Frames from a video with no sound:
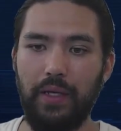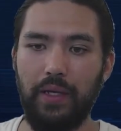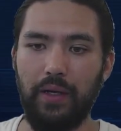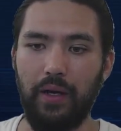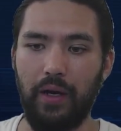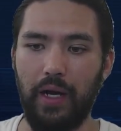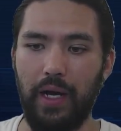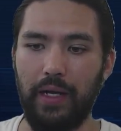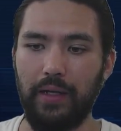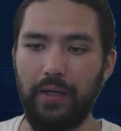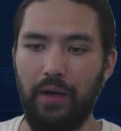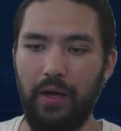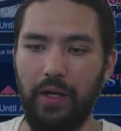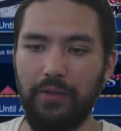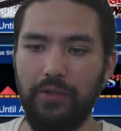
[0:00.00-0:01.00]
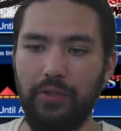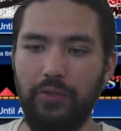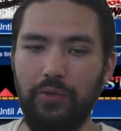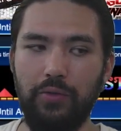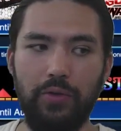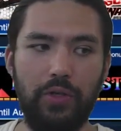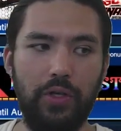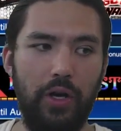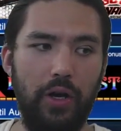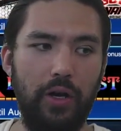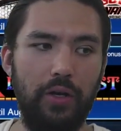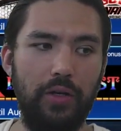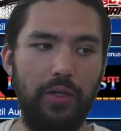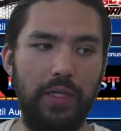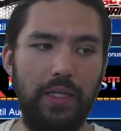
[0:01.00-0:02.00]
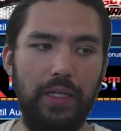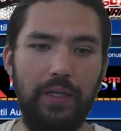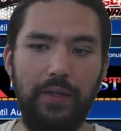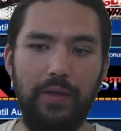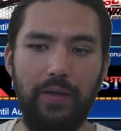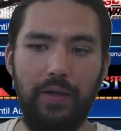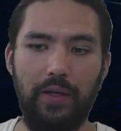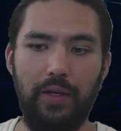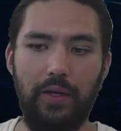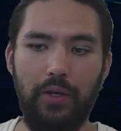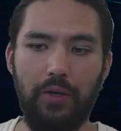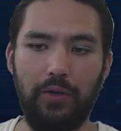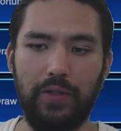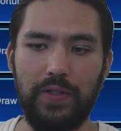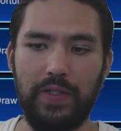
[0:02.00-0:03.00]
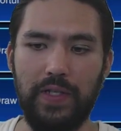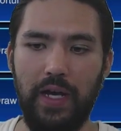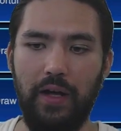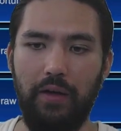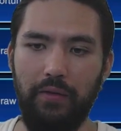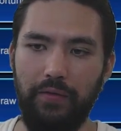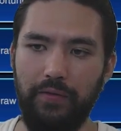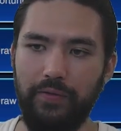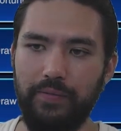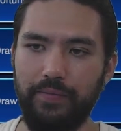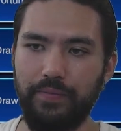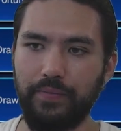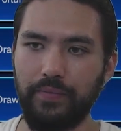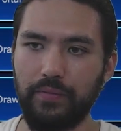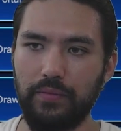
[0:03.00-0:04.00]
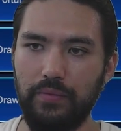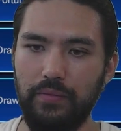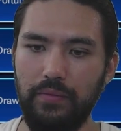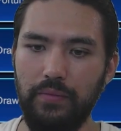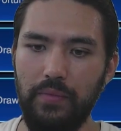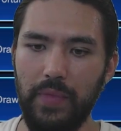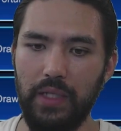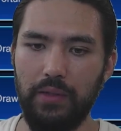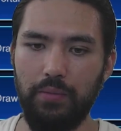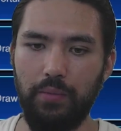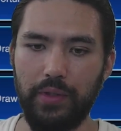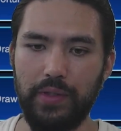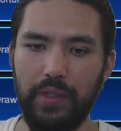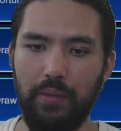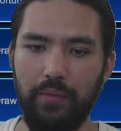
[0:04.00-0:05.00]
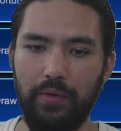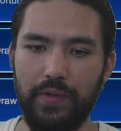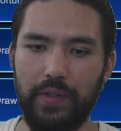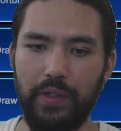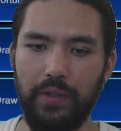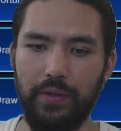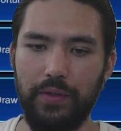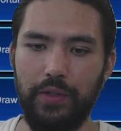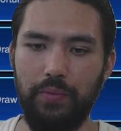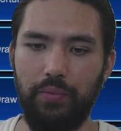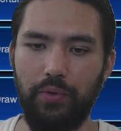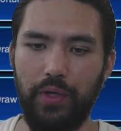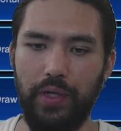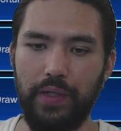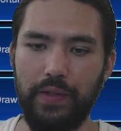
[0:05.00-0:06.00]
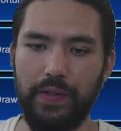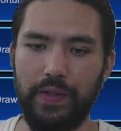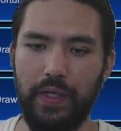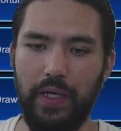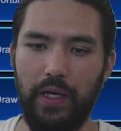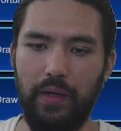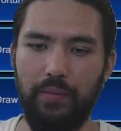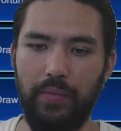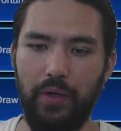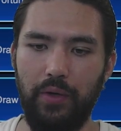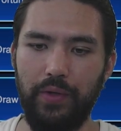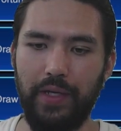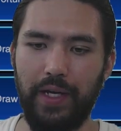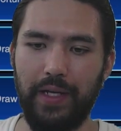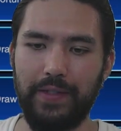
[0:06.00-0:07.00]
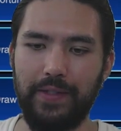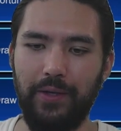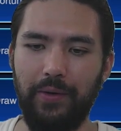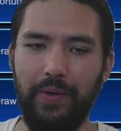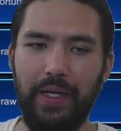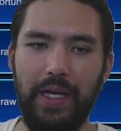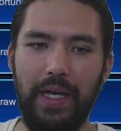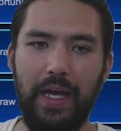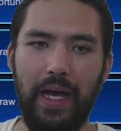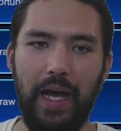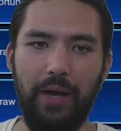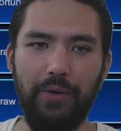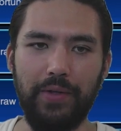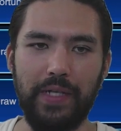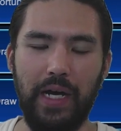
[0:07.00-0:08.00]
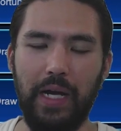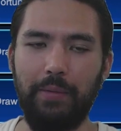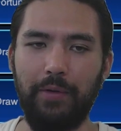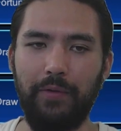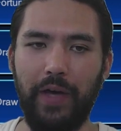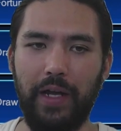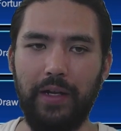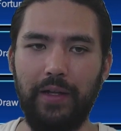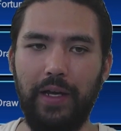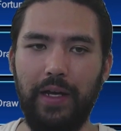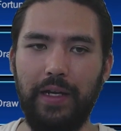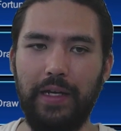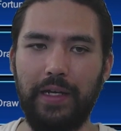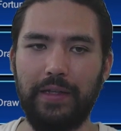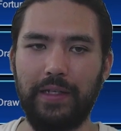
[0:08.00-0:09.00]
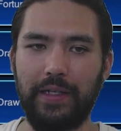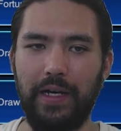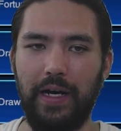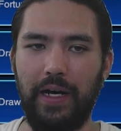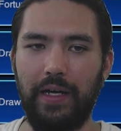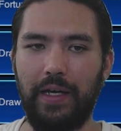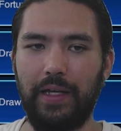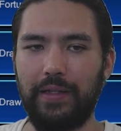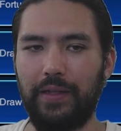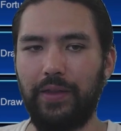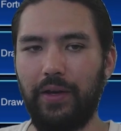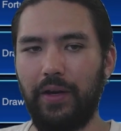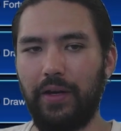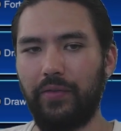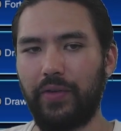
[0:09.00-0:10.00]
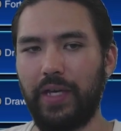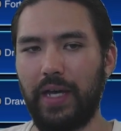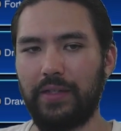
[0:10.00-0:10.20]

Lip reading: All right, on to Carly herself. She brings a number of skills. She brings, so I was hyperventilating at the thought of